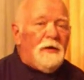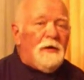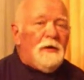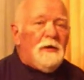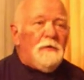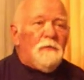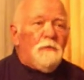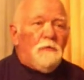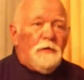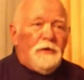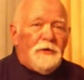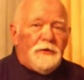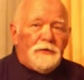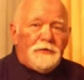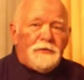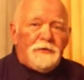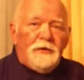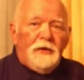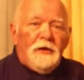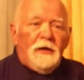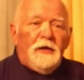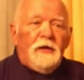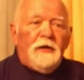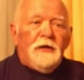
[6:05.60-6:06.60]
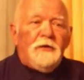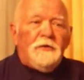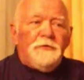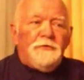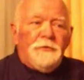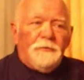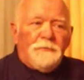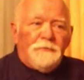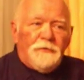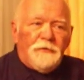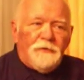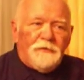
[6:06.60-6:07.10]
with
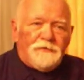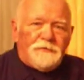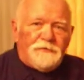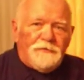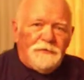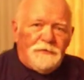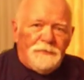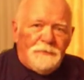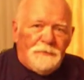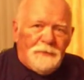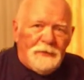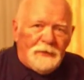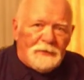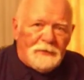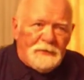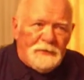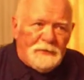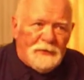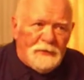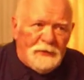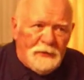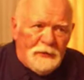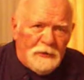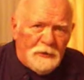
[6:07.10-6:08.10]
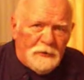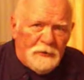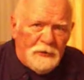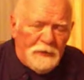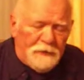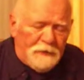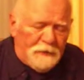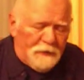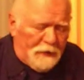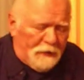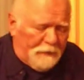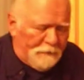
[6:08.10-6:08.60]
the person depicted here in
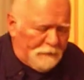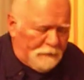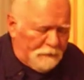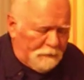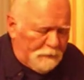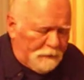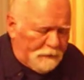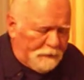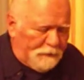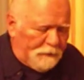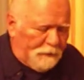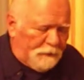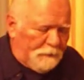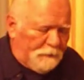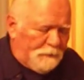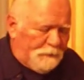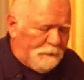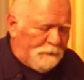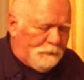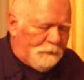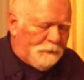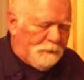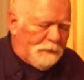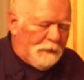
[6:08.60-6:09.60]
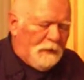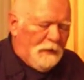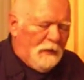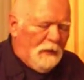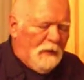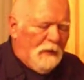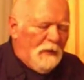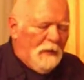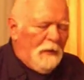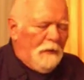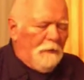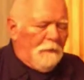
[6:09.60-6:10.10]
your heaven window.
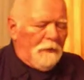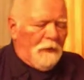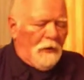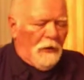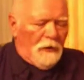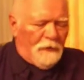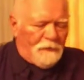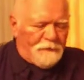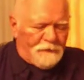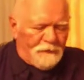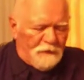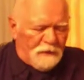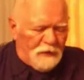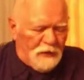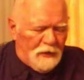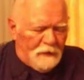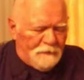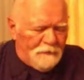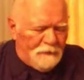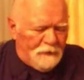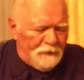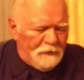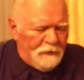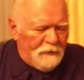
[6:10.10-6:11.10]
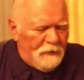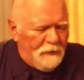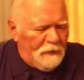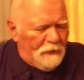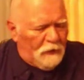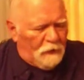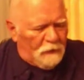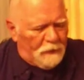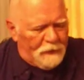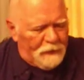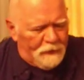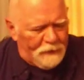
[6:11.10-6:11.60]
We also covered,
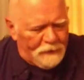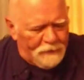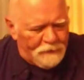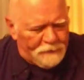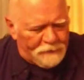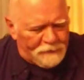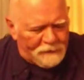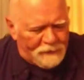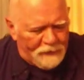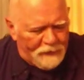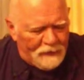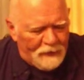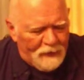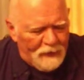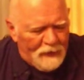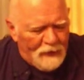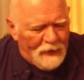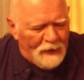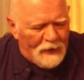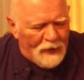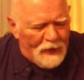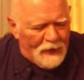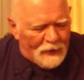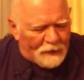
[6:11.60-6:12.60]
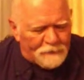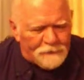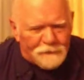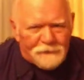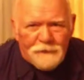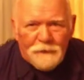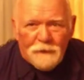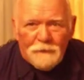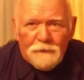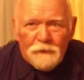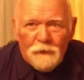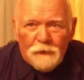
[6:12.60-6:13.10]
oh, here you see
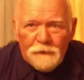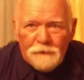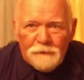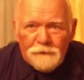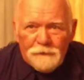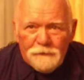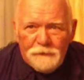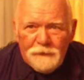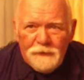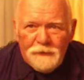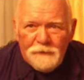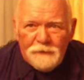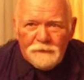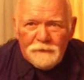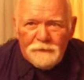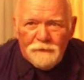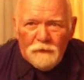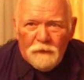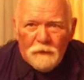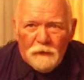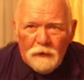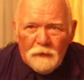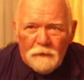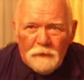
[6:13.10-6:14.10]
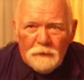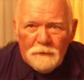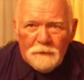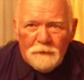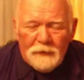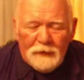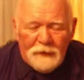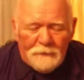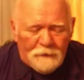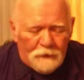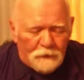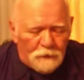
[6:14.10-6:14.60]
extra rosaries for when we
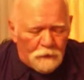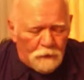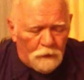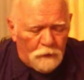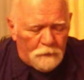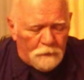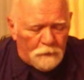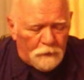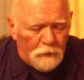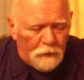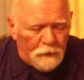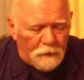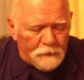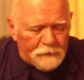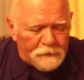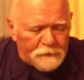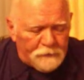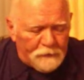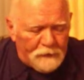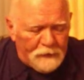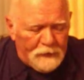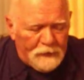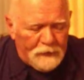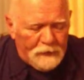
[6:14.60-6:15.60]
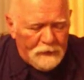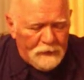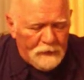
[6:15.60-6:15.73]
have a group rosary.